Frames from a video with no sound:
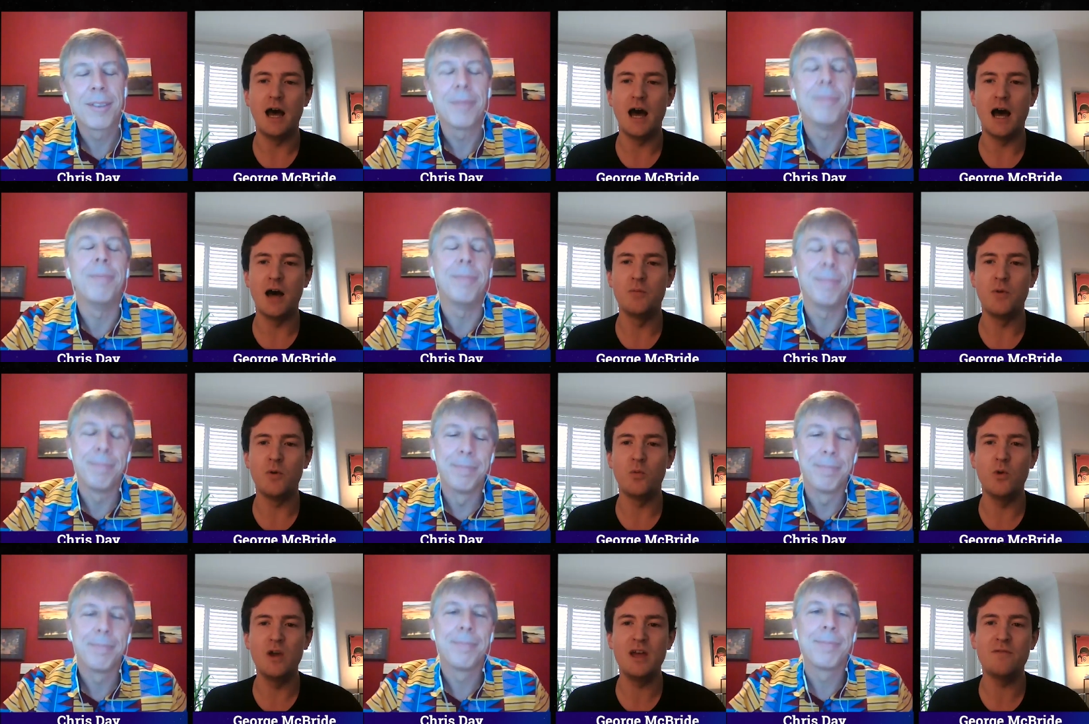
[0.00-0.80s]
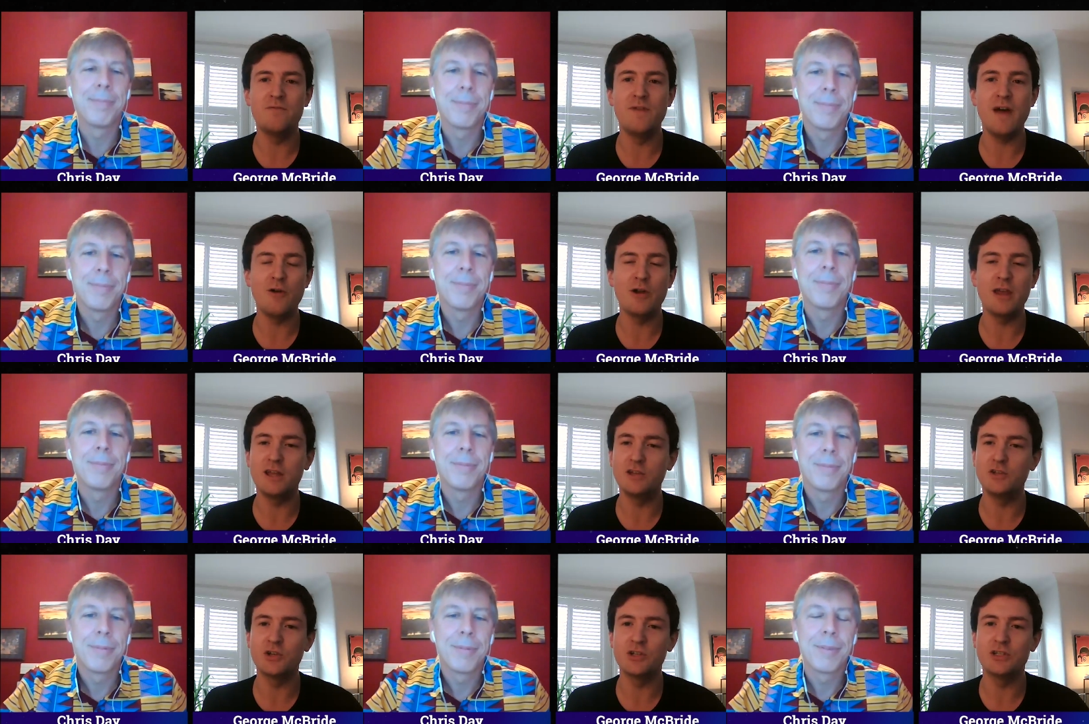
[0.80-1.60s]
Speaker 1: Um, we're very
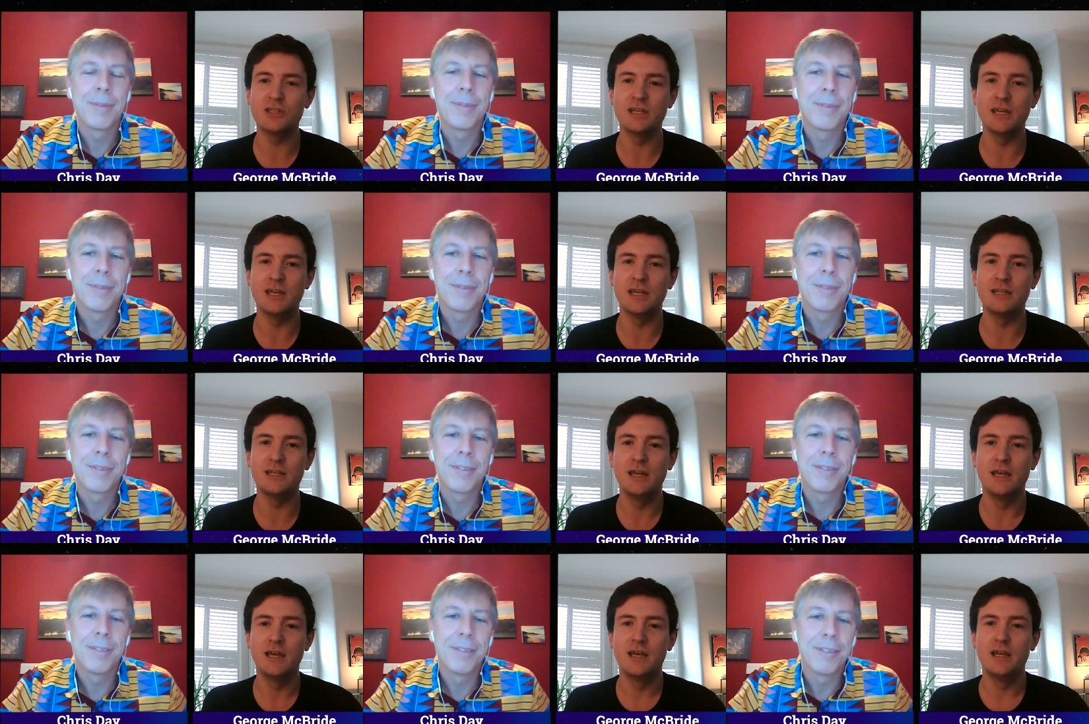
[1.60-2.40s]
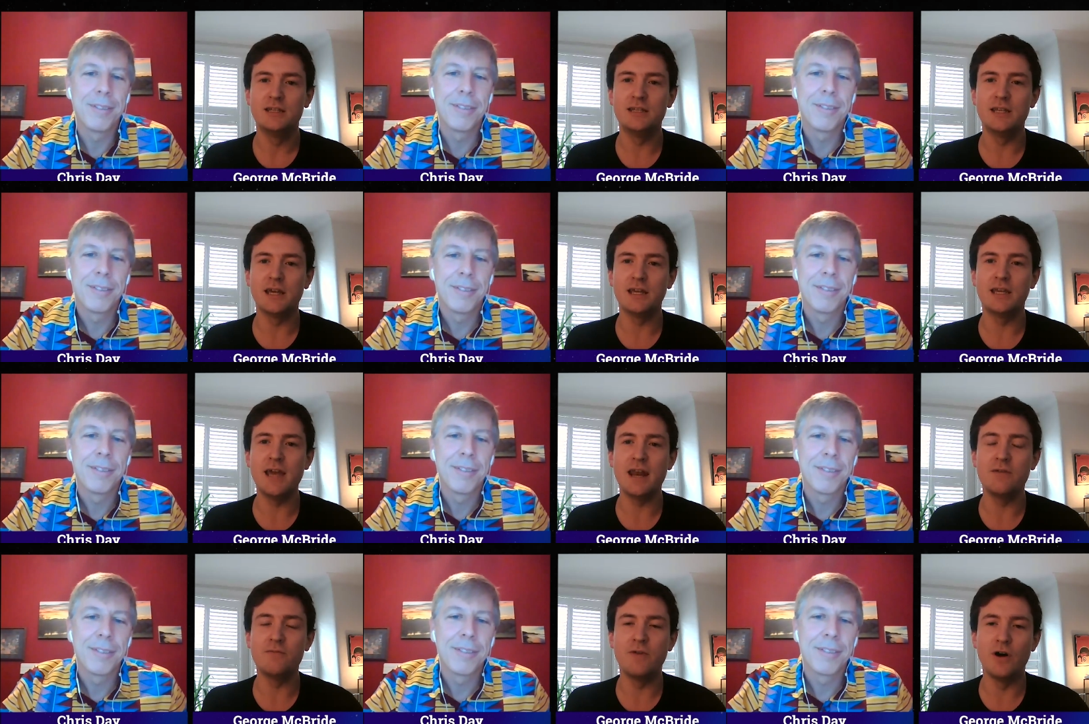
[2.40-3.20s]
interested to
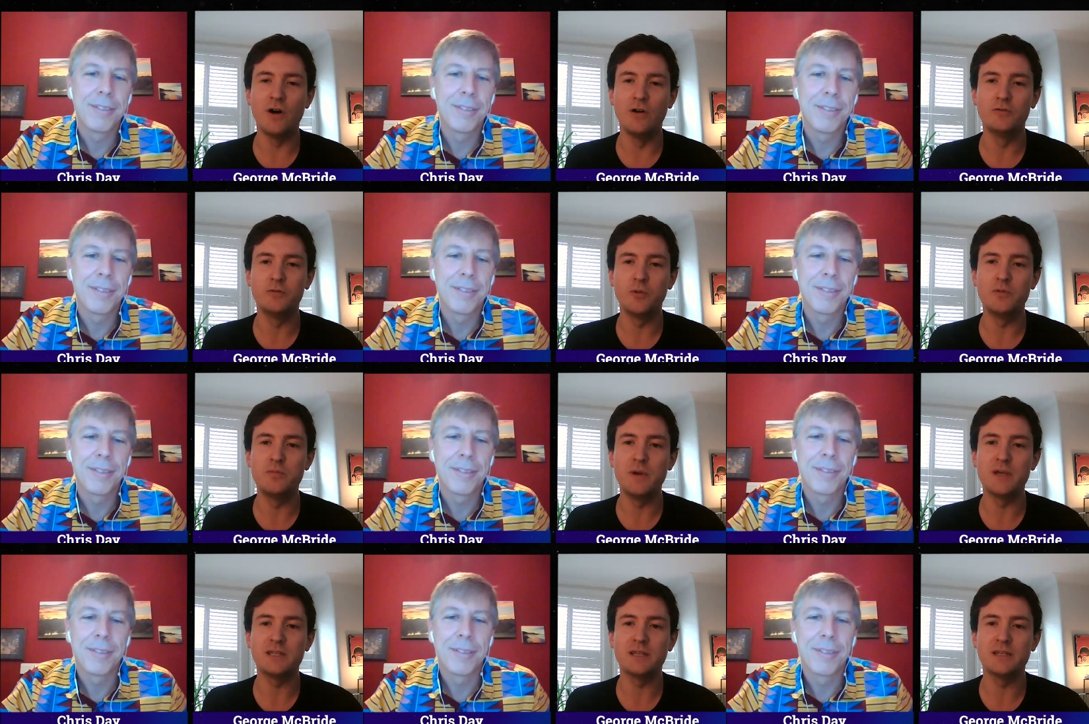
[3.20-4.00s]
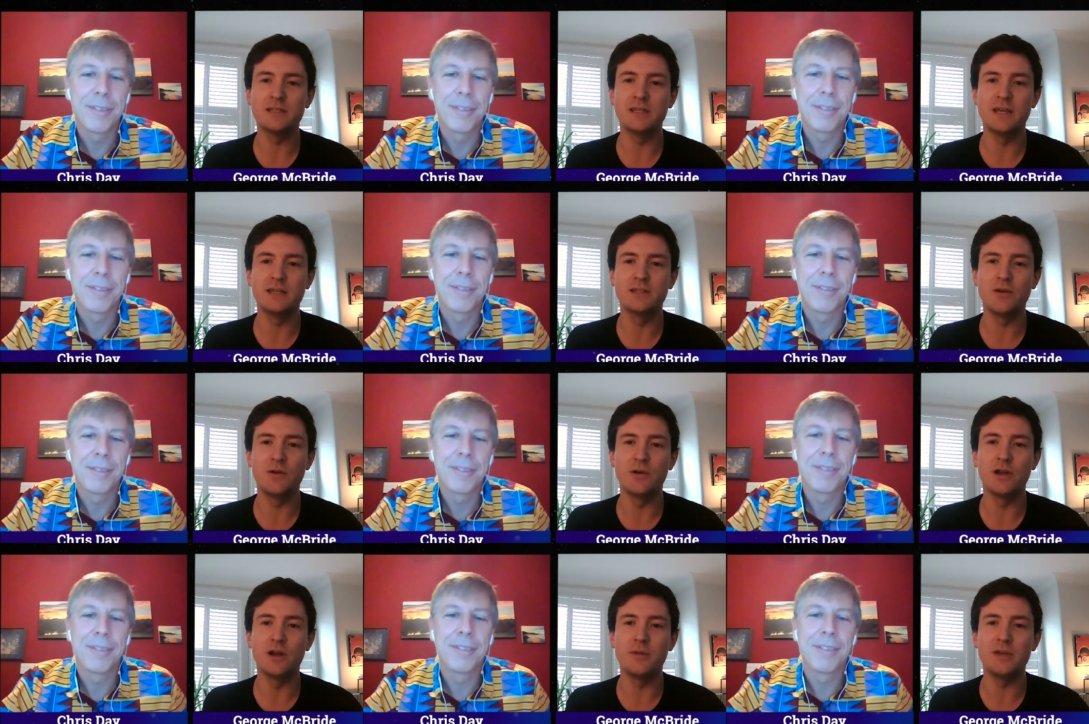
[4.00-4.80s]
get involved with businesses
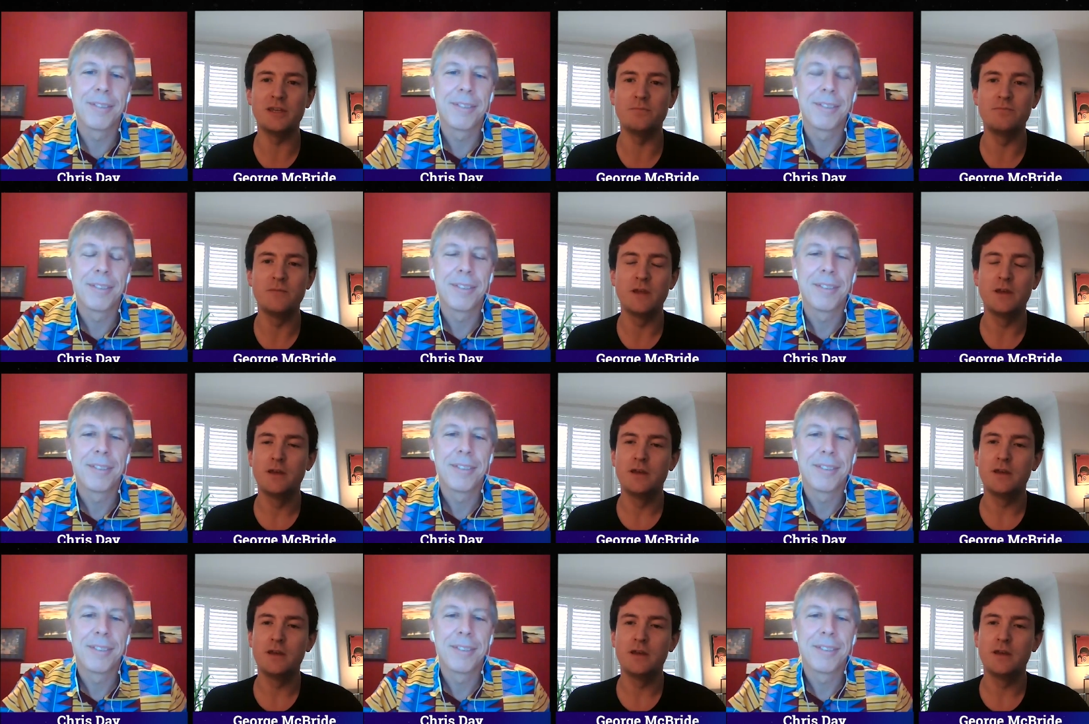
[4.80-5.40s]
who are going to be,